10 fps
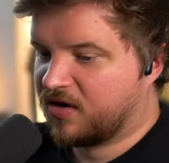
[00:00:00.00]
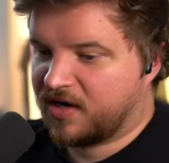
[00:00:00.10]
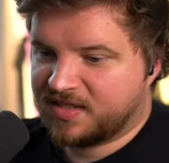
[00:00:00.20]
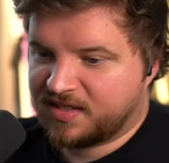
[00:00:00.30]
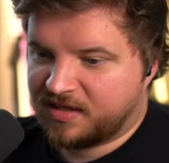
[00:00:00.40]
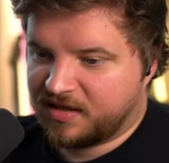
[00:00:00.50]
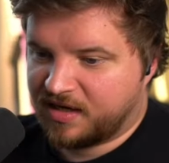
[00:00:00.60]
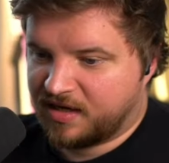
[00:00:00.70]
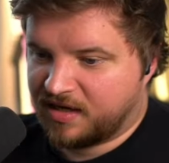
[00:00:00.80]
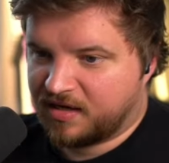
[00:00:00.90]
Oh, I see.
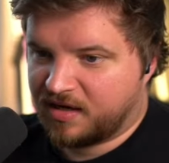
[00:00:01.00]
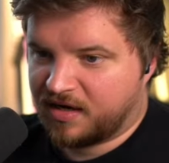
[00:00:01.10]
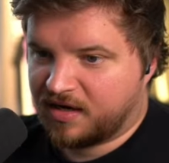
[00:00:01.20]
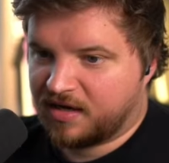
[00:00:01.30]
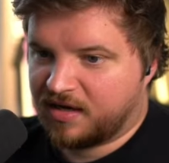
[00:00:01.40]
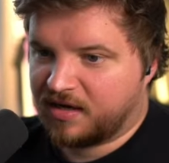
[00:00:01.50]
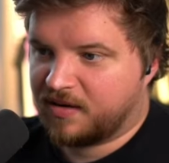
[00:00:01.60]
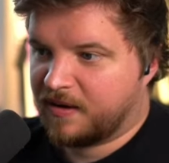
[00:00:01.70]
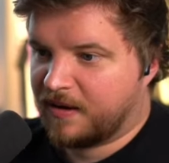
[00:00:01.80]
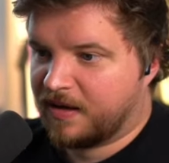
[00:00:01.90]
Yeah. No, yeah.
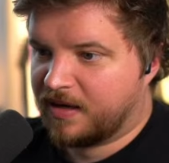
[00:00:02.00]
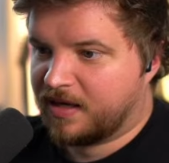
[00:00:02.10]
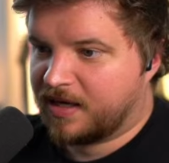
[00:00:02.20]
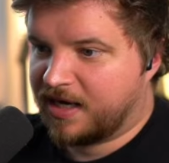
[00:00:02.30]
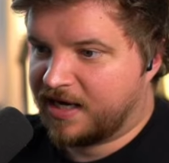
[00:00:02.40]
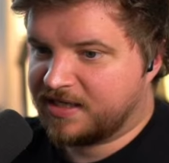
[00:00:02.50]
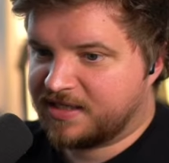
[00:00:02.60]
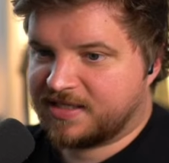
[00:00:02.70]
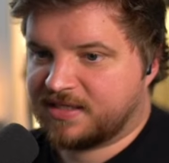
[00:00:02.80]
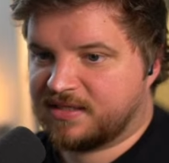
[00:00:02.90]
Got it.